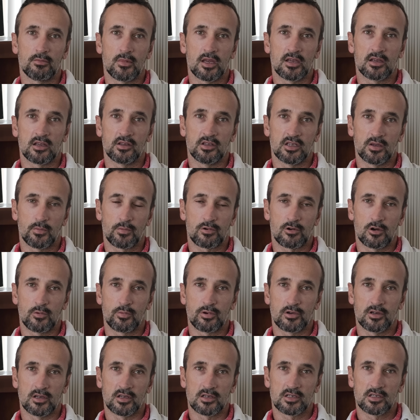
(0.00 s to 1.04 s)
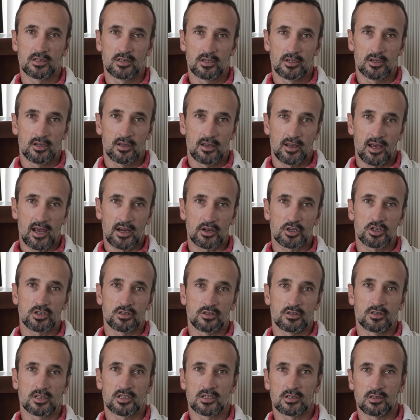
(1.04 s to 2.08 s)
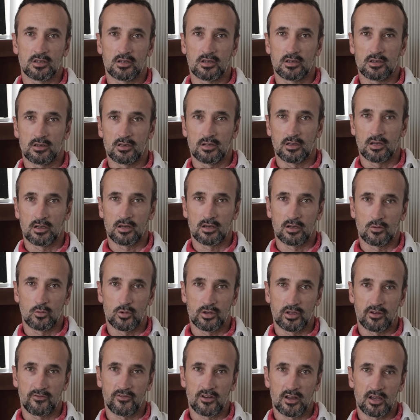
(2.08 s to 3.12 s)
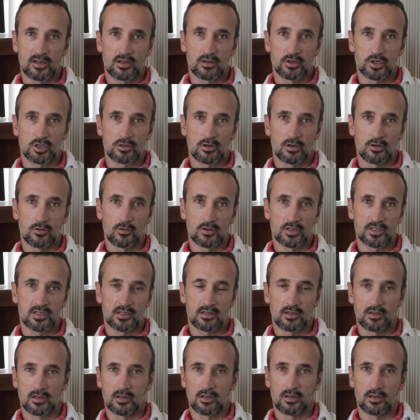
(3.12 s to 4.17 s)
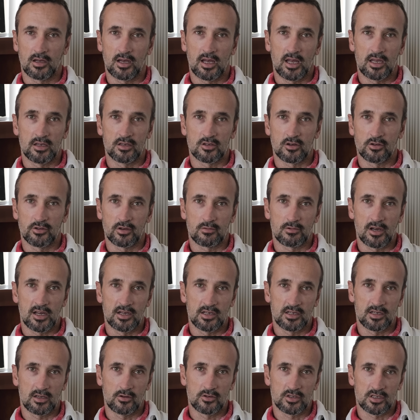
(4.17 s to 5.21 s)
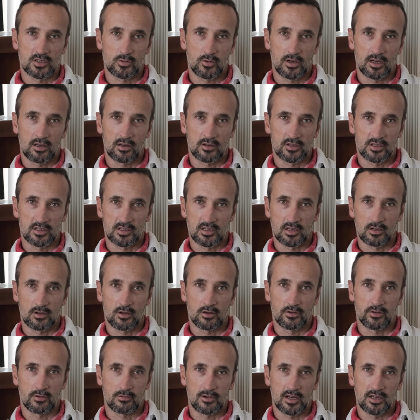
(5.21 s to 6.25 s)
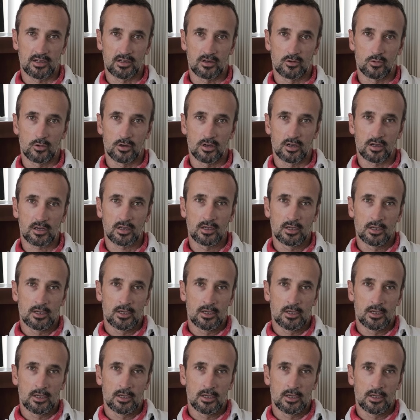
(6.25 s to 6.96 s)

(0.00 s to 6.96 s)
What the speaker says: making the appropriate actions with the flight controls and on the radios as well, because there's a lot on the radio work.